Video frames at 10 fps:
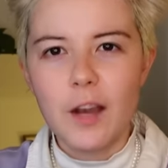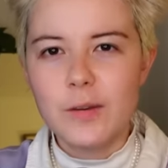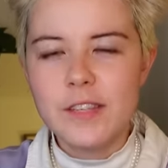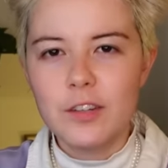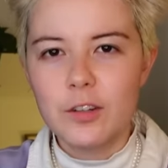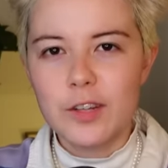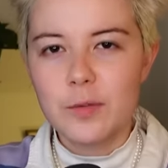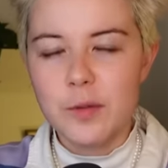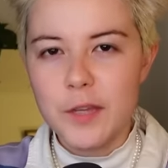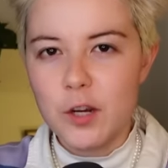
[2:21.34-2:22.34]
I recently took this
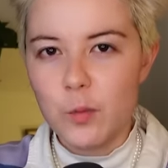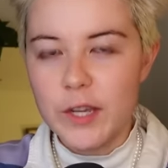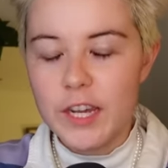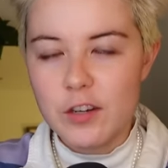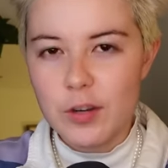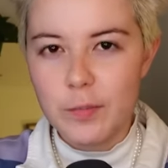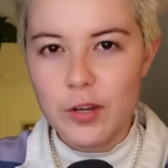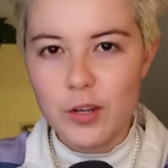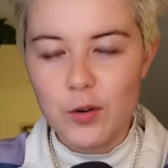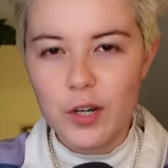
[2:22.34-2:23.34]
with me on a weekend trip to New
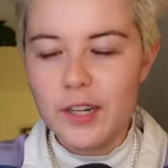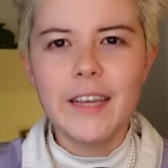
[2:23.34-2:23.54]
York,